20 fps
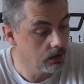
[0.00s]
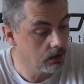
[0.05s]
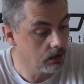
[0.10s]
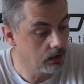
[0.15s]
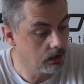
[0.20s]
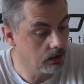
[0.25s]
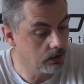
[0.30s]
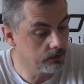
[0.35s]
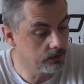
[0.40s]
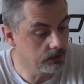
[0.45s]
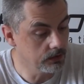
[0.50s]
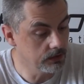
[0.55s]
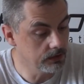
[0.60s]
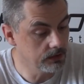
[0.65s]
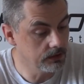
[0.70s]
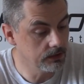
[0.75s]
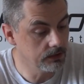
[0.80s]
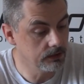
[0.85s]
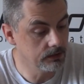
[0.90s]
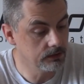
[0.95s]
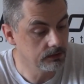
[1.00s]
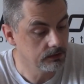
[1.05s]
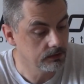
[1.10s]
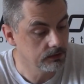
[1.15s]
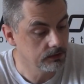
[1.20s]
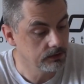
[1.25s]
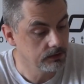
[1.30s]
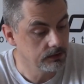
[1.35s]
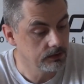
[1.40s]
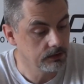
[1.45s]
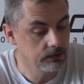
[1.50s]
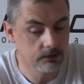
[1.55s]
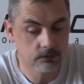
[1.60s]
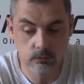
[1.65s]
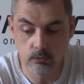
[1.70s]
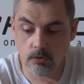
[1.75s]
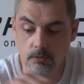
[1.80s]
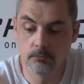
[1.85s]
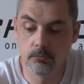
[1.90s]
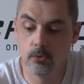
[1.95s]
The lid is
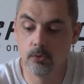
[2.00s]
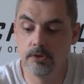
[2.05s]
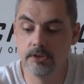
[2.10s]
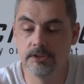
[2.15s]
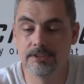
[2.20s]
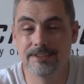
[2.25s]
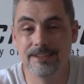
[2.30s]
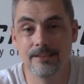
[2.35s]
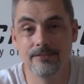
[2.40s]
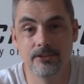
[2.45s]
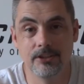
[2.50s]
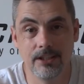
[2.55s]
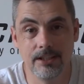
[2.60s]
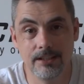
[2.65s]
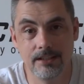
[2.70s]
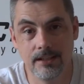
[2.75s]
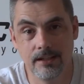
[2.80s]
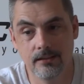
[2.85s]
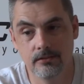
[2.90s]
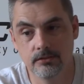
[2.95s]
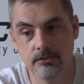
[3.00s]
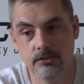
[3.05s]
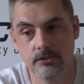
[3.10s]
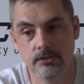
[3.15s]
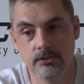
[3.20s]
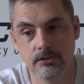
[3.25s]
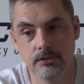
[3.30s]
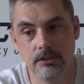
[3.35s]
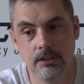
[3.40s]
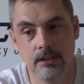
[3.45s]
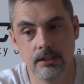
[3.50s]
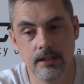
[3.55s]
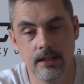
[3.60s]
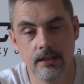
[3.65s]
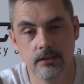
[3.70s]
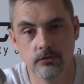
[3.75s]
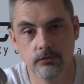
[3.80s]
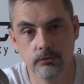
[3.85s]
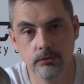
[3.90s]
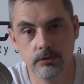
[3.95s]
1.78 ounces, and
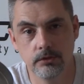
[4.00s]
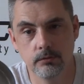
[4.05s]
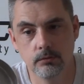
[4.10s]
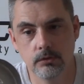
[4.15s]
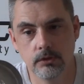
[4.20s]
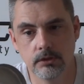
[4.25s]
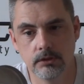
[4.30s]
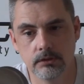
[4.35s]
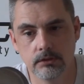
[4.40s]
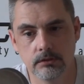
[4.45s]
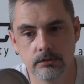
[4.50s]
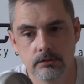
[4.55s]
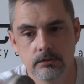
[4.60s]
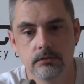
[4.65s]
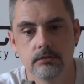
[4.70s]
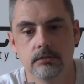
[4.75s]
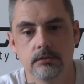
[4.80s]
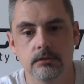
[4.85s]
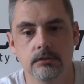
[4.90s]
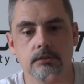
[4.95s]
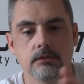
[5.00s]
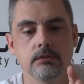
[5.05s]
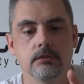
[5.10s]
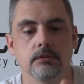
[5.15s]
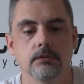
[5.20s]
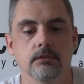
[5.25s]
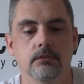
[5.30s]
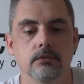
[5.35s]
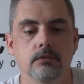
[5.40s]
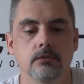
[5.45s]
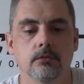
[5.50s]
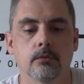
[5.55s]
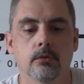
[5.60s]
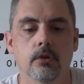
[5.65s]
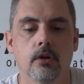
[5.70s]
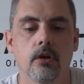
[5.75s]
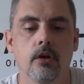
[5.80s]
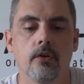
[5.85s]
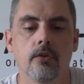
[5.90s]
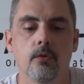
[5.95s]
that's really
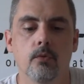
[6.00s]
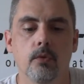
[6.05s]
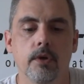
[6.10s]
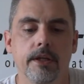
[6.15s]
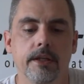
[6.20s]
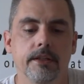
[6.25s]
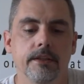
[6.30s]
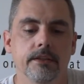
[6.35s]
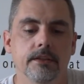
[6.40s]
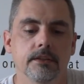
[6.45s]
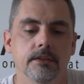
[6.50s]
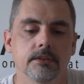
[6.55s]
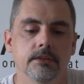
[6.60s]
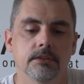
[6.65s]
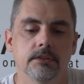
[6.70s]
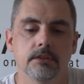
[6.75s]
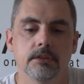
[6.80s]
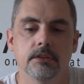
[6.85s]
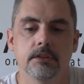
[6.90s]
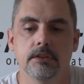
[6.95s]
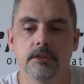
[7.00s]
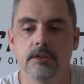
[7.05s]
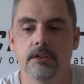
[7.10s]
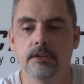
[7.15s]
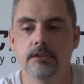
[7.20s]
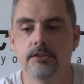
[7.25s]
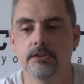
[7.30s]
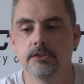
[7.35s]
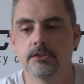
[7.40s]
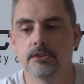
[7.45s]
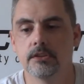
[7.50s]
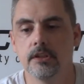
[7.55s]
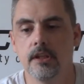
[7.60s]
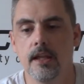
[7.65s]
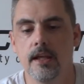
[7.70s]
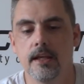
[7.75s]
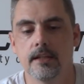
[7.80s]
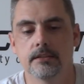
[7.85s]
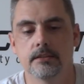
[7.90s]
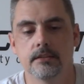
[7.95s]
where all the weight is this
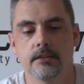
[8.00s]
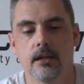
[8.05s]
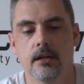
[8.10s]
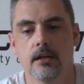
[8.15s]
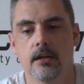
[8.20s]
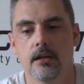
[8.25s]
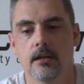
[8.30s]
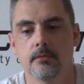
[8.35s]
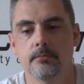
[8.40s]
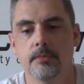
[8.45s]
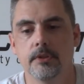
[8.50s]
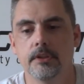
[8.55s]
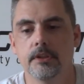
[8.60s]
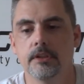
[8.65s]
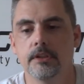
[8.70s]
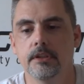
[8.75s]
glass knob.